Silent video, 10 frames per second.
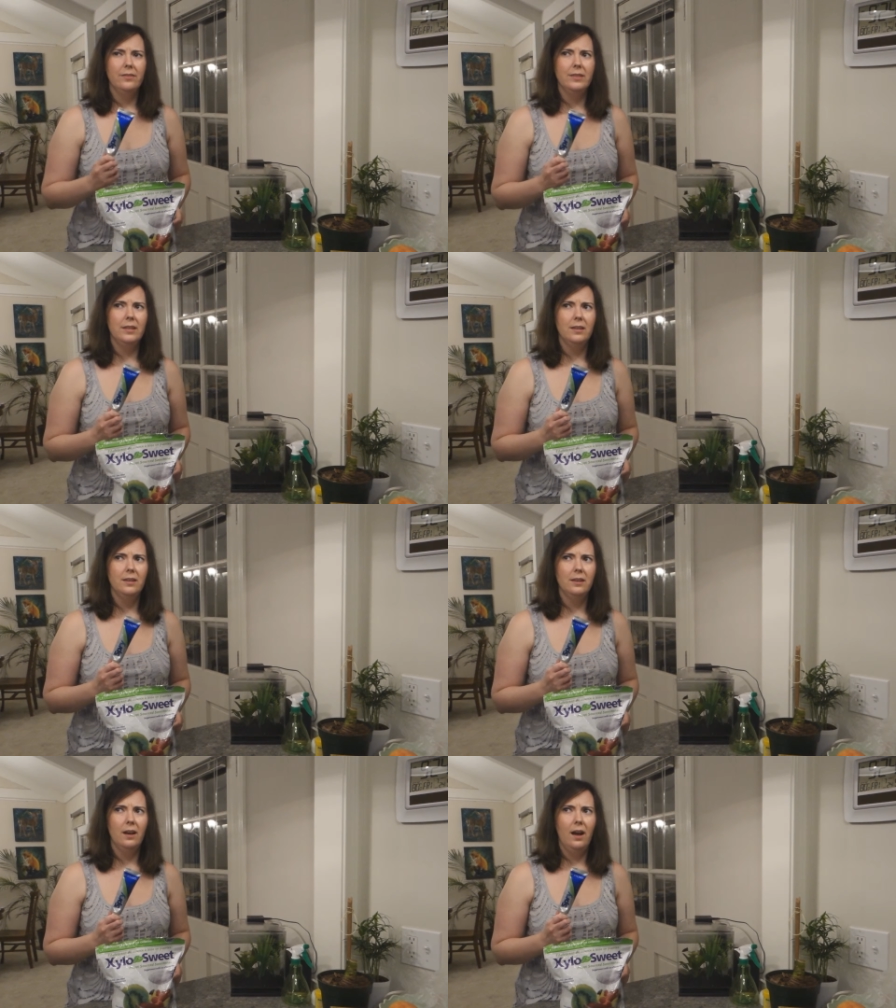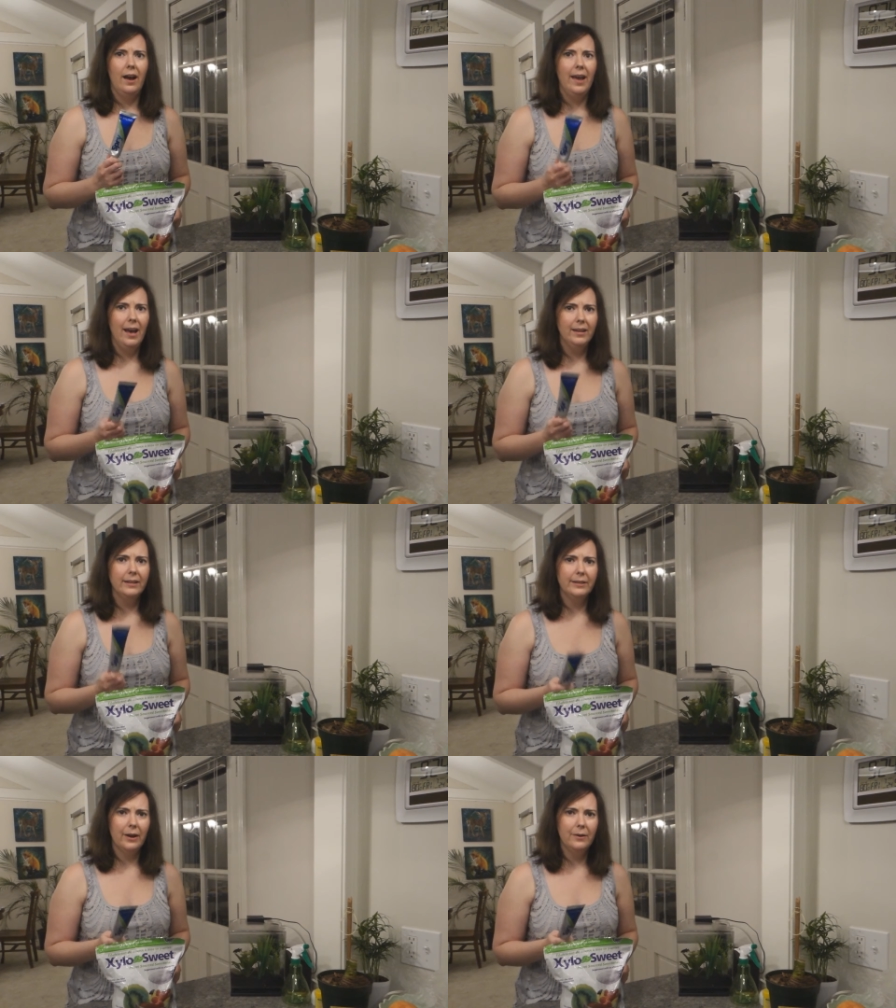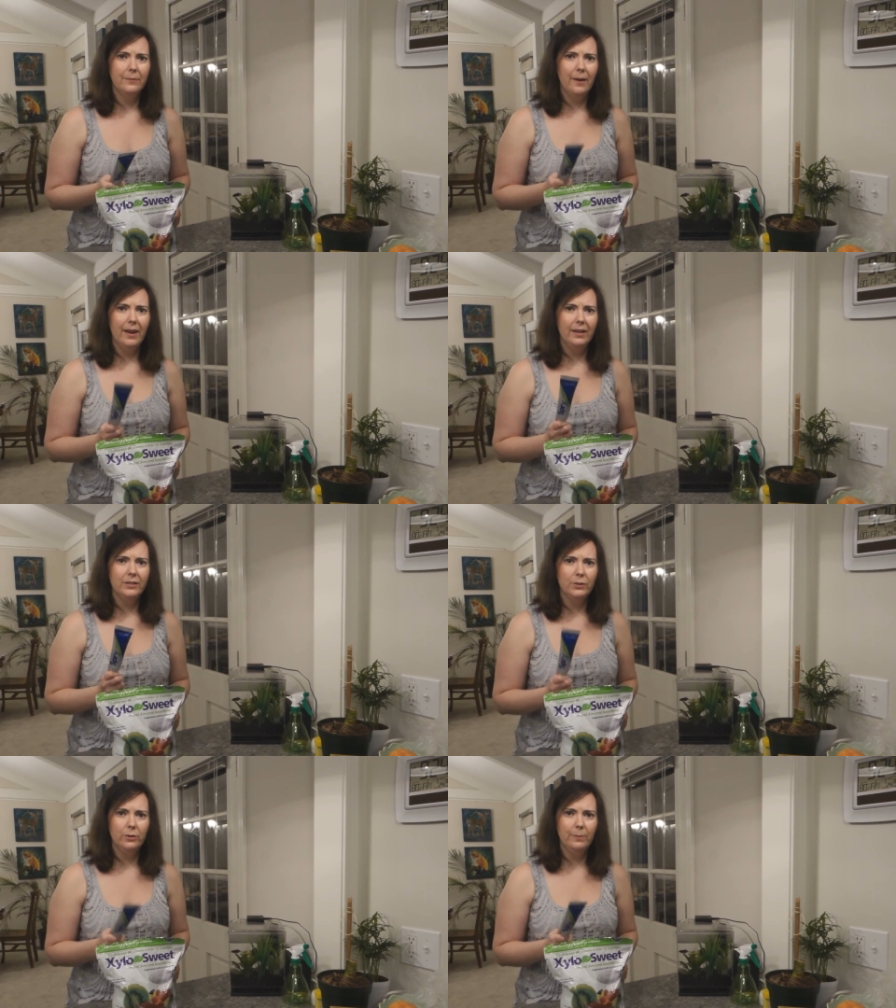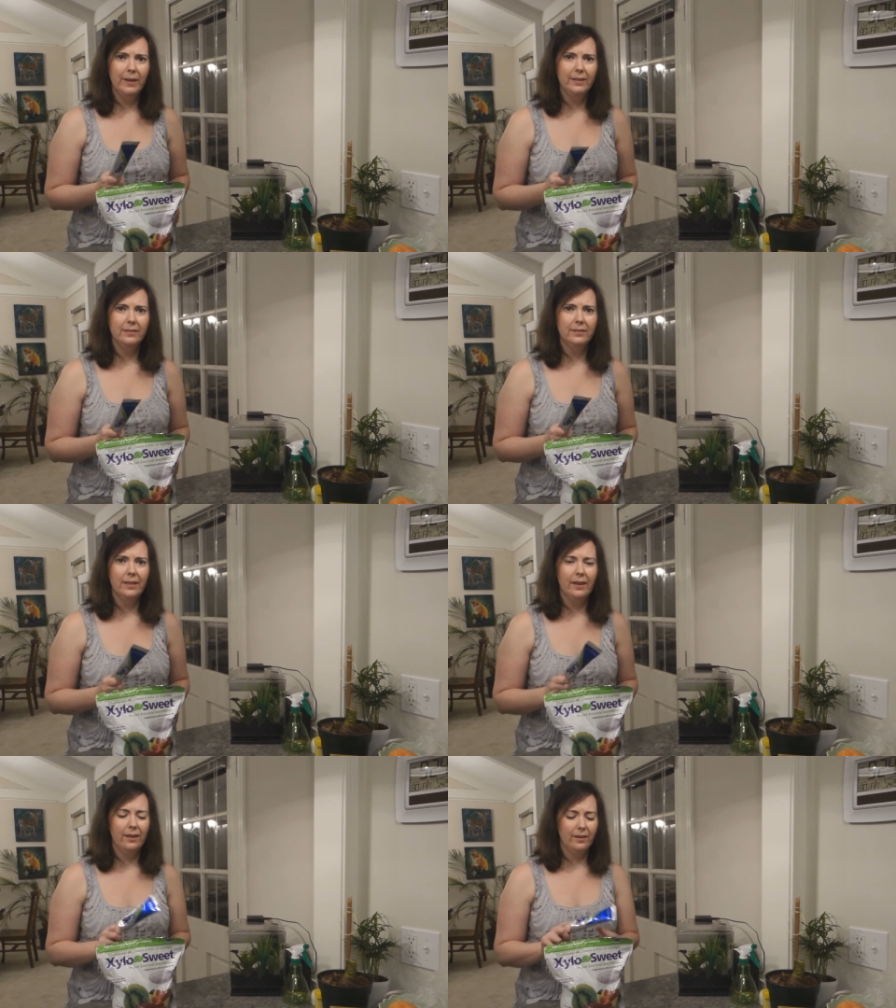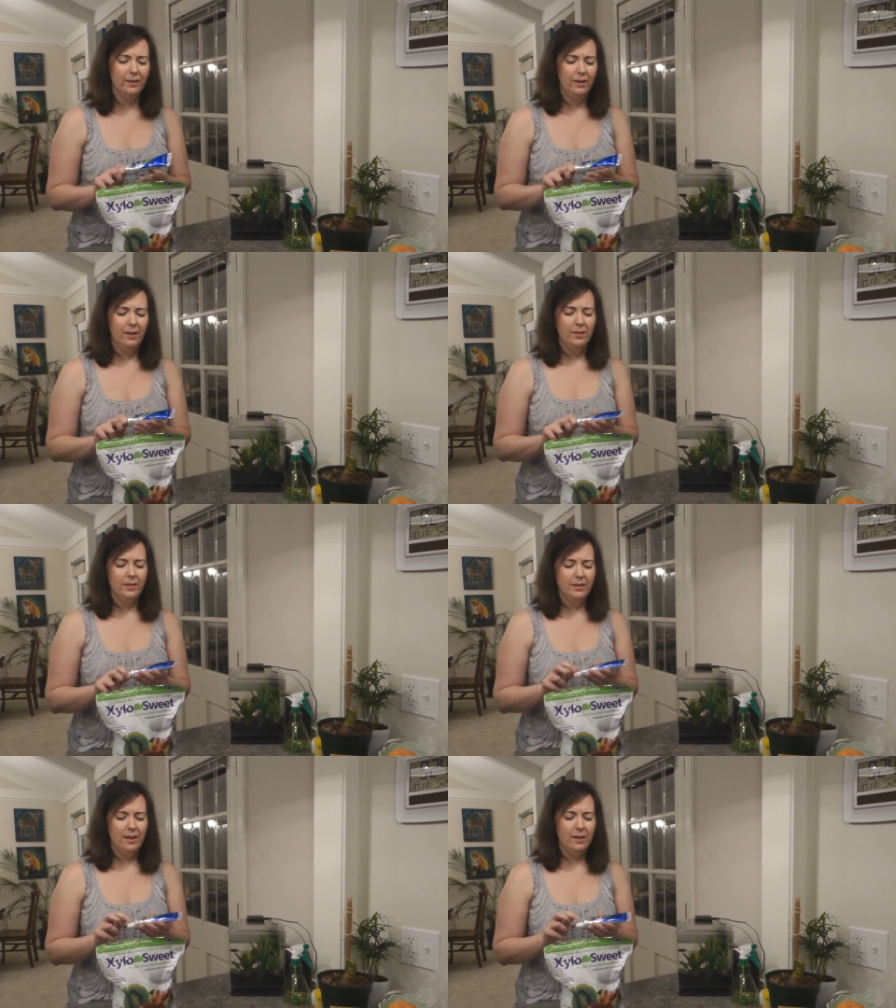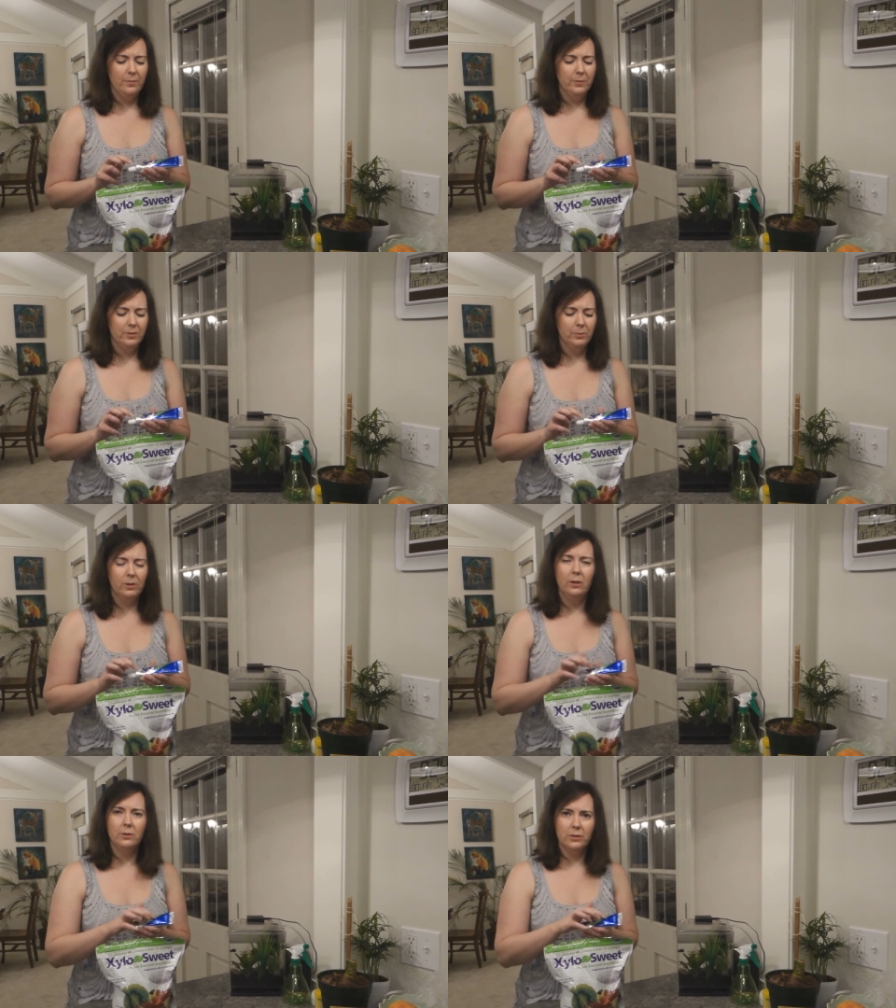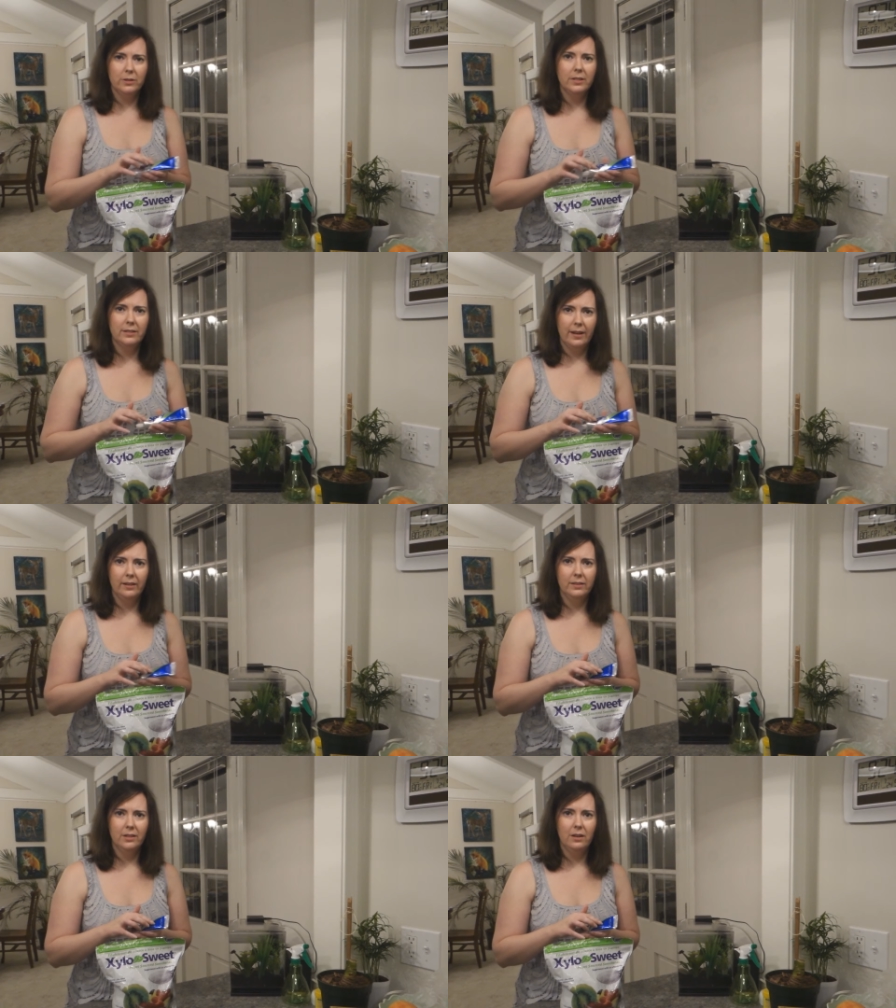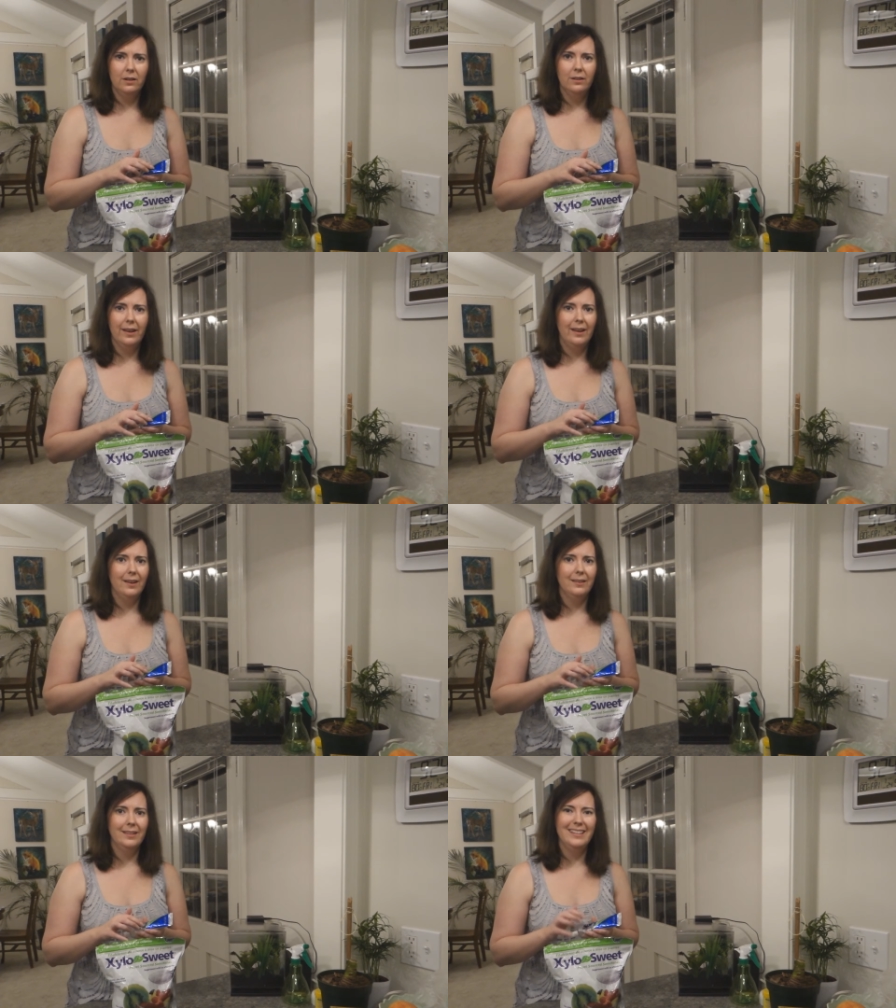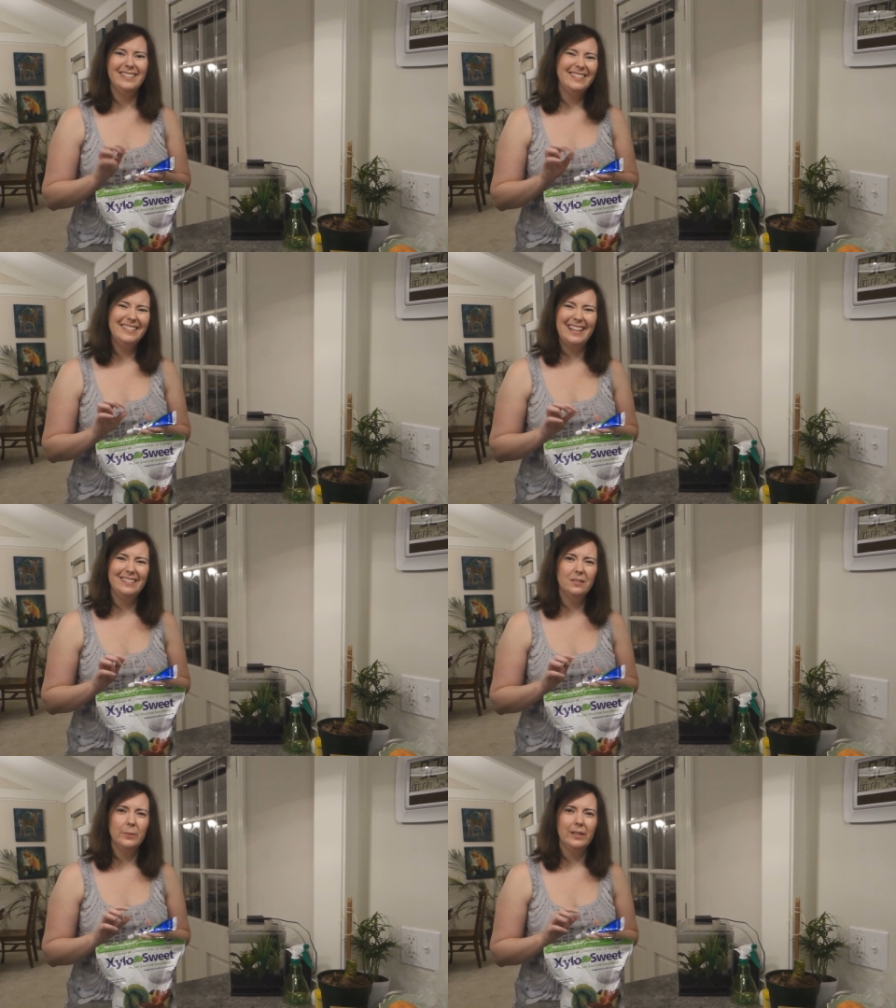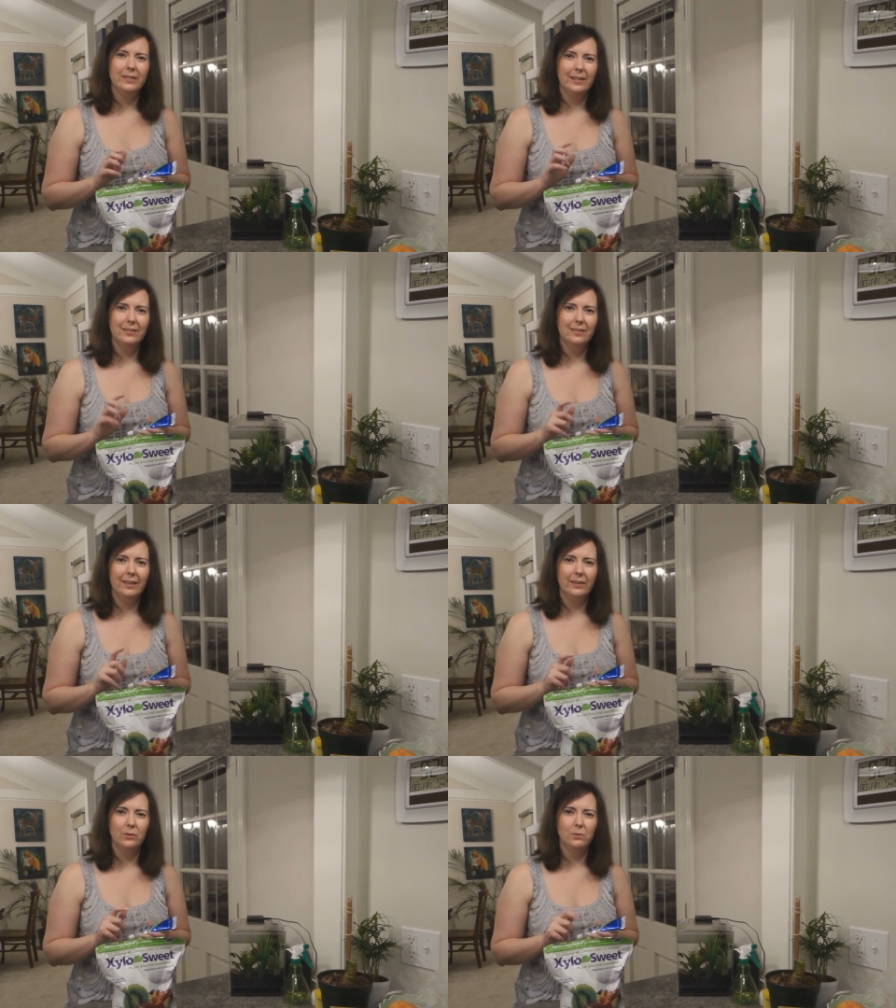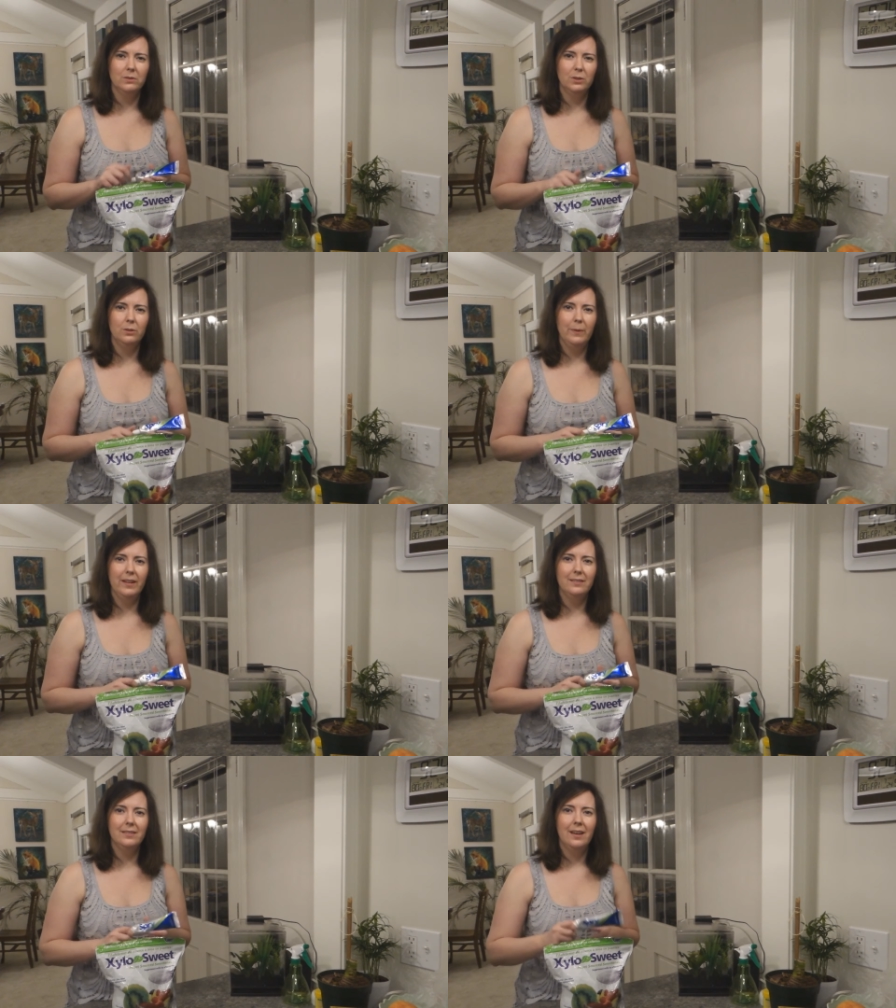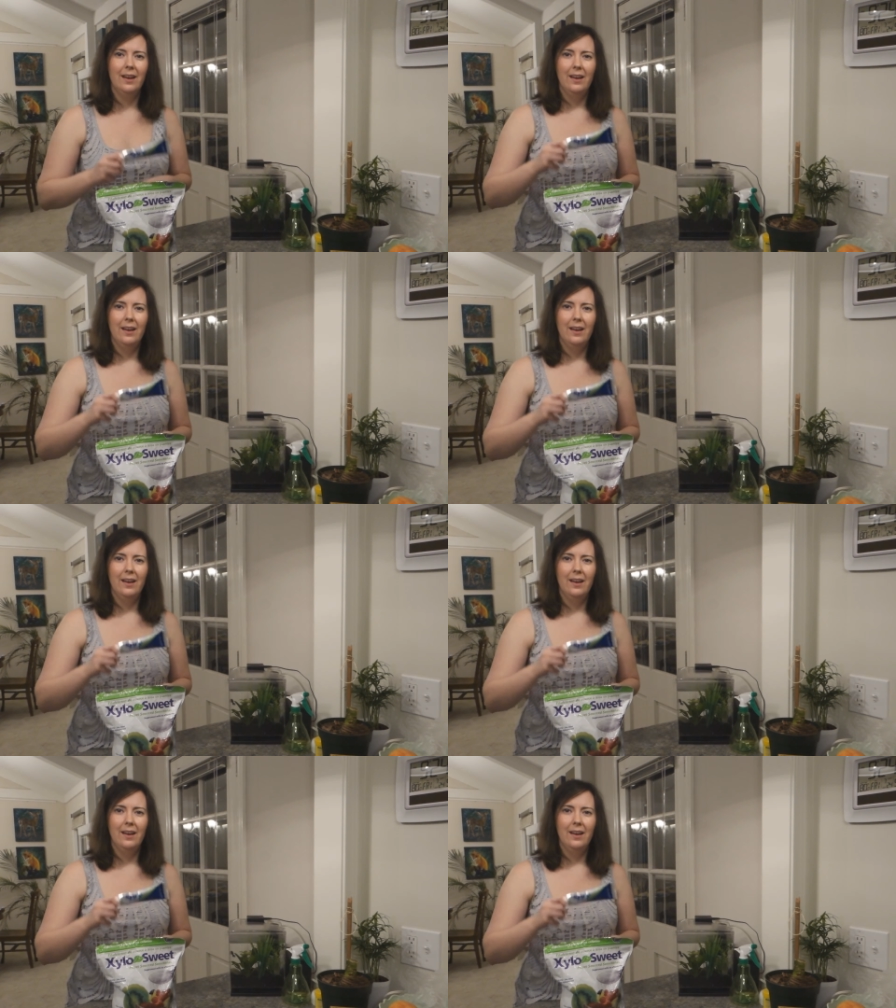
I had a toothpaste that the name was closer to xylitol, and it didn't taste sweet. It tasted like a normal toothpaste.